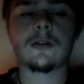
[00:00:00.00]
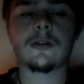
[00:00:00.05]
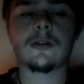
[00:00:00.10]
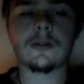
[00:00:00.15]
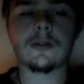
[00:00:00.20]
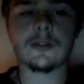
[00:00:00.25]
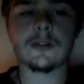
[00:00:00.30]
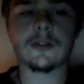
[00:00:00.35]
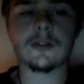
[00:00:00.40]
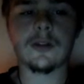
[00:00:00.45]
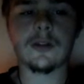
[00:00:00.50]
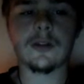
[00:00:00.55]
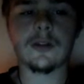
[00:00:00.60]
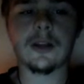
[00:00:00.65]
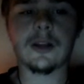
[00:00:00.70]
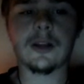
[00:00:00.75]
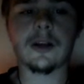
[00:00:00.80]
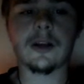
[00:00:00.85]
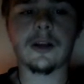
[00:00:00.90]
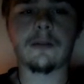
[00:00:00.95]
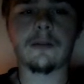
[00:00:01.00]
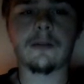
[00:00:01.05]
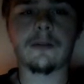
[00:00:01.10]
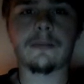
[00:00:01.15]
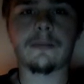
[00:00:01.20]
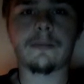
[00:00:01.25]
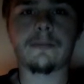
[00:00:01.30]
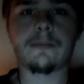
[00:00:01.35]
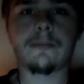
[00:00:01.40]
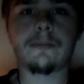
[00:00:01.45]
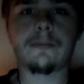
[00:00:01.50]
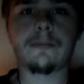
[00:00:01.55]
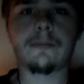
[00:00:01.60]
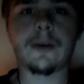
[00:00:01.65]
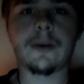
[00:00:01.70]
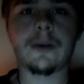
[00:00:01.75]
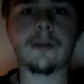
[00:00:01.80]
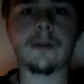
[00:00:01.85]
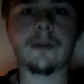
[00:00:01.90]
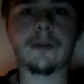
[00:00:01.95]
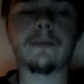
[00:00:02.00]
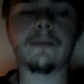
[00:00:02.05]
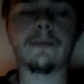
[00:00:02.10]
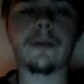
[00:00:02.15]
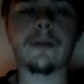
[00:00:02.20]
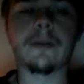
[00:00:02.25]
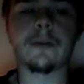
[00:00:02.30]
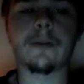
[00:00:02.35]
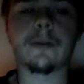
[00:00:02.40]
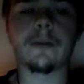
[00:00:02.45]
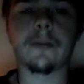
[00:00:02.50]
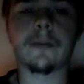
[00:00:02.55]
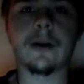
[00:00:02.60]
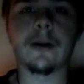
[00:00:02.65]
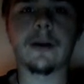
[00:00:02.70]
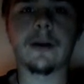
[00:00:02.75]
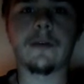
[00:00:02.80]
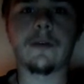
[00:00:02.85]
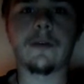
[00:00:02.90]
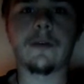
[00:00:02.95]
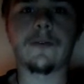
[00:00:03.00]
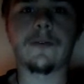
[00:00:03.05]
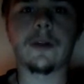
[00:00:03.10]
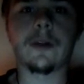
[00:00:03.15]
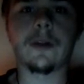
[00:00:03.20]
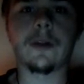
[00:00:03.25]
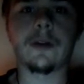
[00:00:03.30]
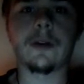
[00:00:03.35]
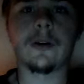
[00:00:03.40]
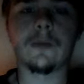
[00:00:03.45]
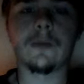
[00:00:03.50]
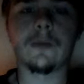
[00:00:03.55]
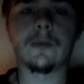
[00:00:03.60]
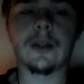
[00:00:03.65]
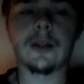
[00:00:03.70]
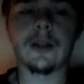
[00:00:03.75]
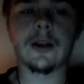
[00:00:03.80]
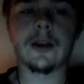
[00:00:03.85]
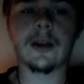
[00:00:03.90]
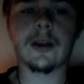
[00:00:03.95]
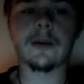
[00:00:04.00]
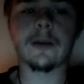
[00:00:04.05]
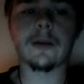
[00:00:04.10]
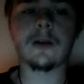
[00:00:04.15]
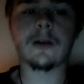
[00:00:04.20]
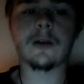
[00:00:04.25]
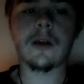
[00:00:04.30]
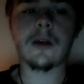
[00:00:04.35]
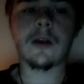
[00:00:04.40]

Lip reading: So they can help become better prepared for when they come out.